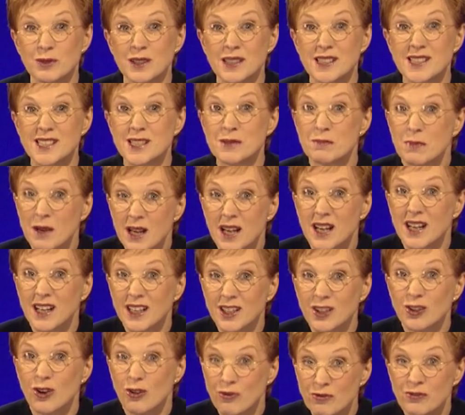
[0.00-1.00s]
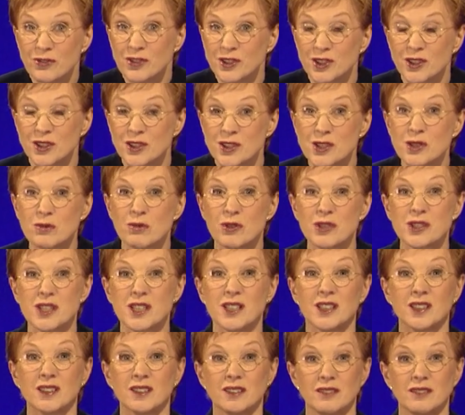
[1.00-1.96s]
inspire confidence, was it?